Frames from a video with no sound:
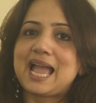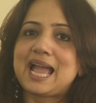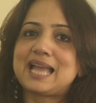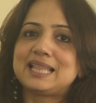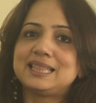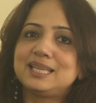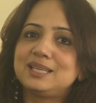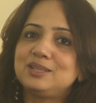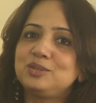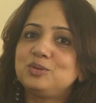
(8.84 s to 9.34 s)

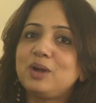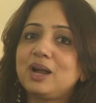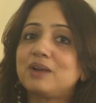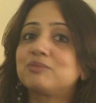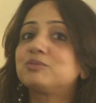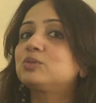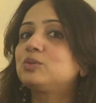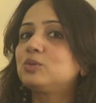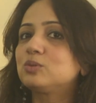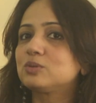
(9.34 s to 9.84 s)
and then you
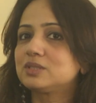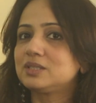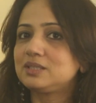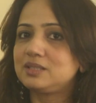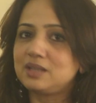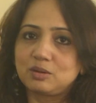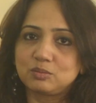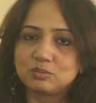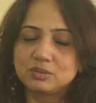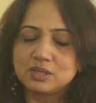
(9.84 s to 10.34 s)
have to close it
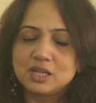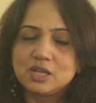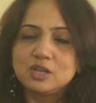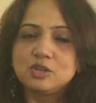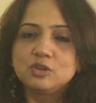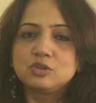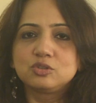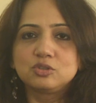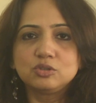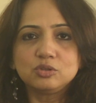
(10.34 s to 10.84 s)
down.
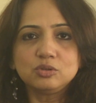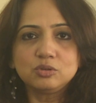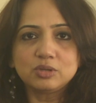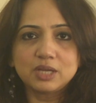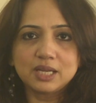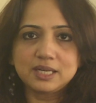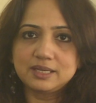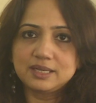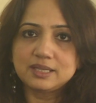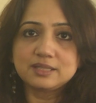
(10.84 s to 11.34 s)
Do you look
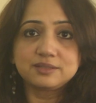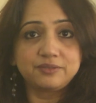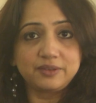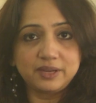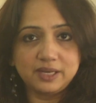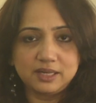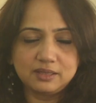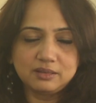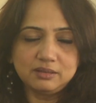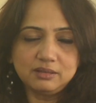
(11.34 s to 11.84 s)
at it as
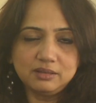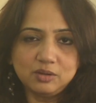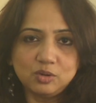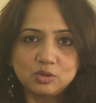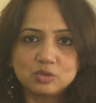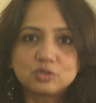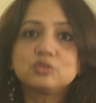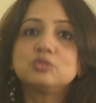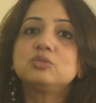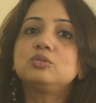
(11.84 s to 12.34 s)
failure or
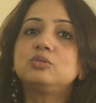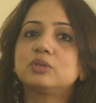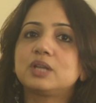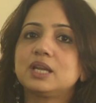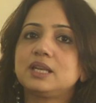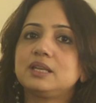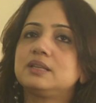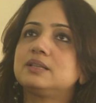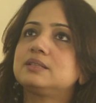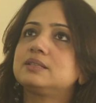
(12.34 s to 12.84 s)
do you look
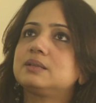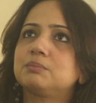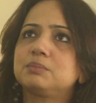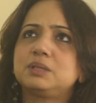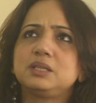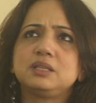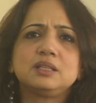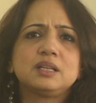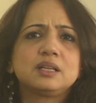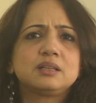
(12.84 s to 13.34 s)
at it as
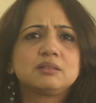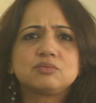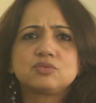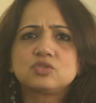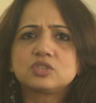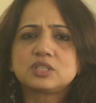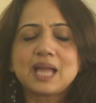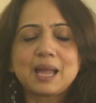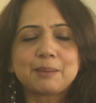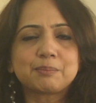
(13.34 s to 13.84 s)
something that
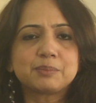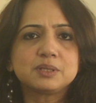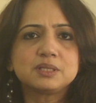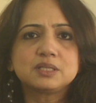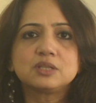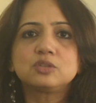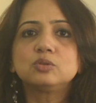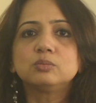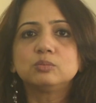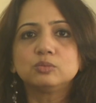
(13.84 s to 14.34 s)
just happens
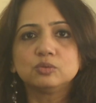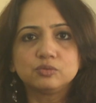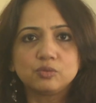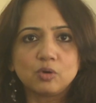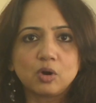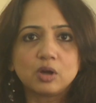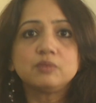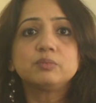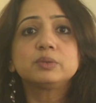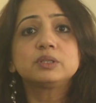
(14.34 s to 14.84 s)
and you move
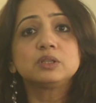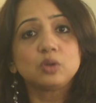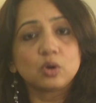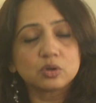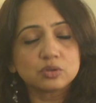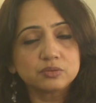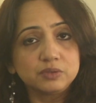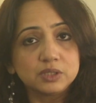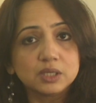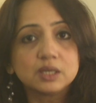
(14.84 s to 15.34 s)
on with a
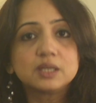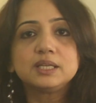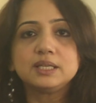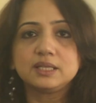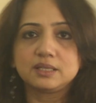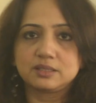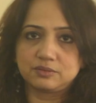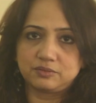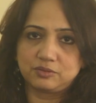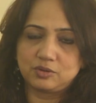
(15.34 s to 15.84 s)
lot of
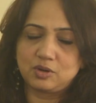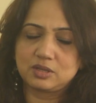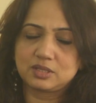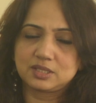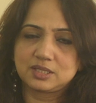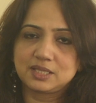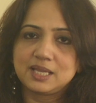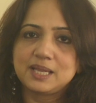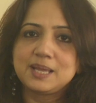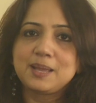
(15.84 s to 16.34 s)
learnings, of
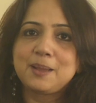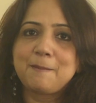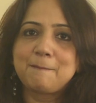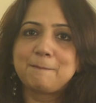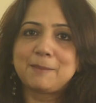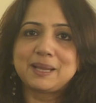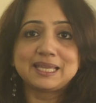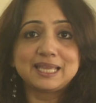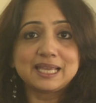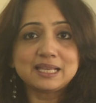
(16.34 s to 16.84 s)
course?
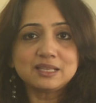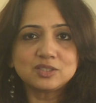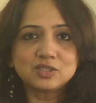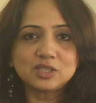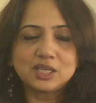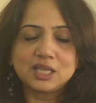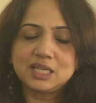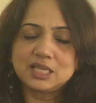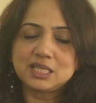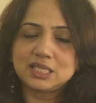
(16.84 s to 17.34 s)
My guest
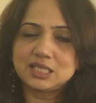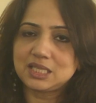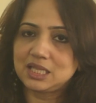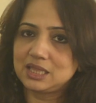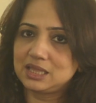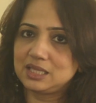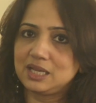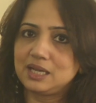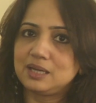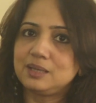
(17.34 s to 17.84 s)
today is
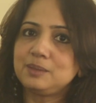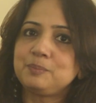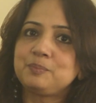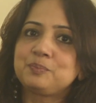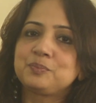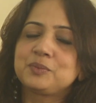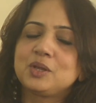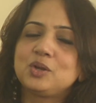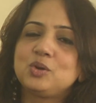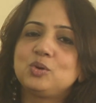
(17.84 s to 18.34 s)
Sandhya,
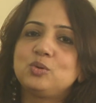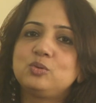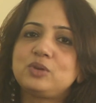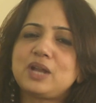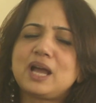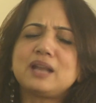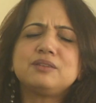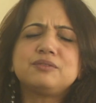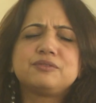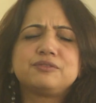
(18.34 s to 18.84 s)
who
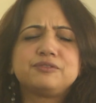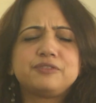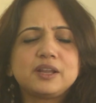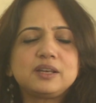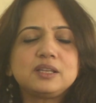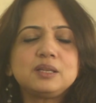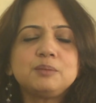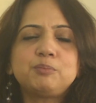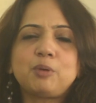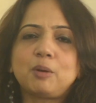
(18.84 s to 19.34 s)
ran a
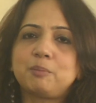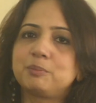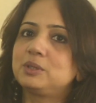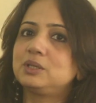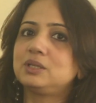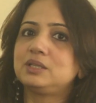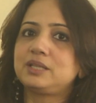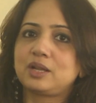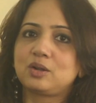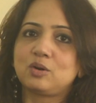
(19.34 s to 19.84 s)
very
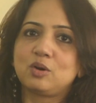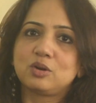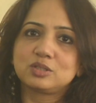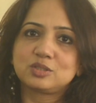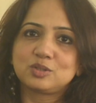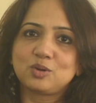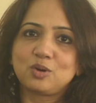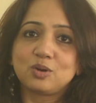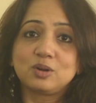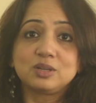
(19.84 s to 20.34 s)
popular decor
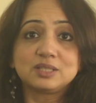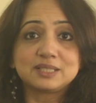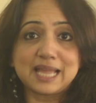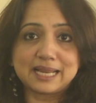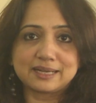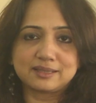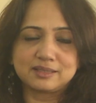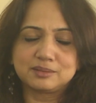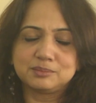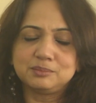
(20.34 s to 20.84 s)
store called
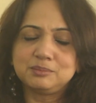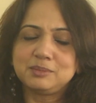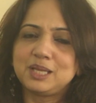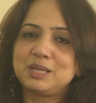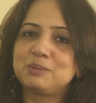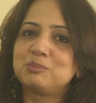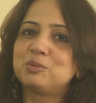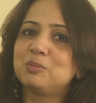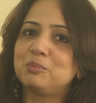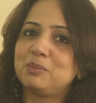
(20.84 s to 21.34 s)
Sanctum
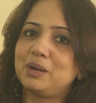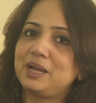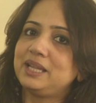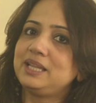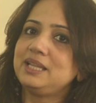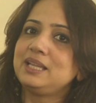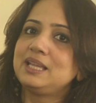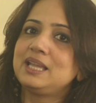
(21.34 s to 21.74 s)
in Mumbai,